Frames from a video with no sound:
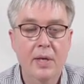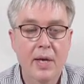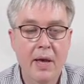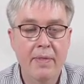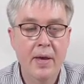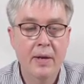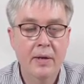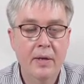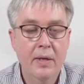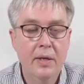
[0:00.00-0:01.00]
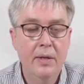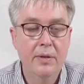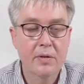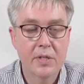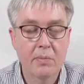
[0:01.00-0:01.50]
And then
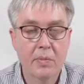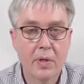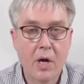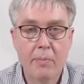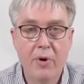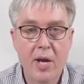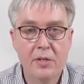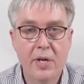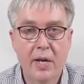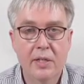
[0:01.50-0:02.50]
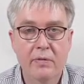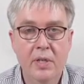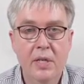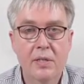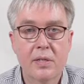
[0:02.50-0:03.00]
there's some comprehension
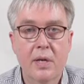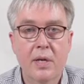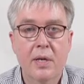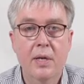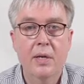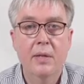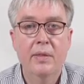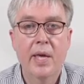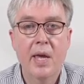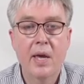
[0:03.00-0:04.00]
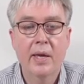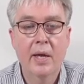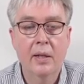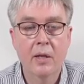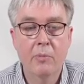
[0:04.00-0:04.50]
activities. They
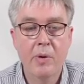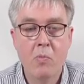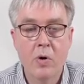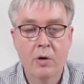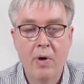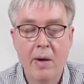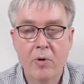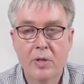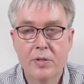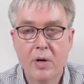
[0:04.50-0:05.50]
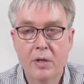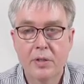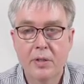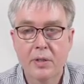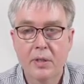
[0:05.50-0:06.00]
get a little bit more grammar
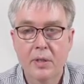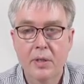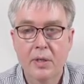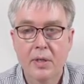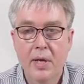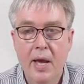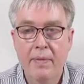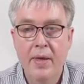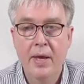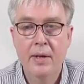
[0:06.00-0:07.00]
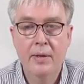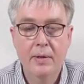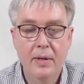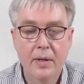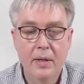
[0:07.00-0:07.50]
instruction. And then
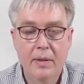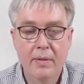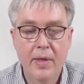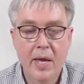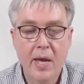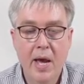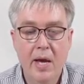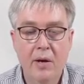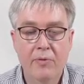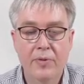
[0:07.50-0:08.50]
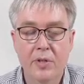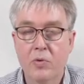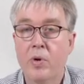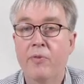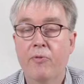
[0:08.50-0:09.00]
they have the
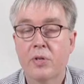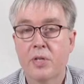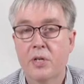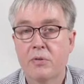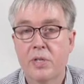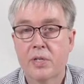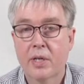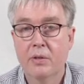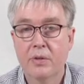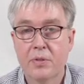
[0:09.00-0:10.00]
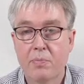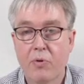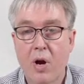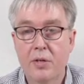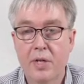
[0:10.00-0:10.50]
21st Century Skills
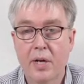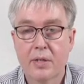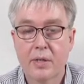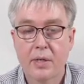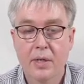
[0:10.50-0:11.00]
project,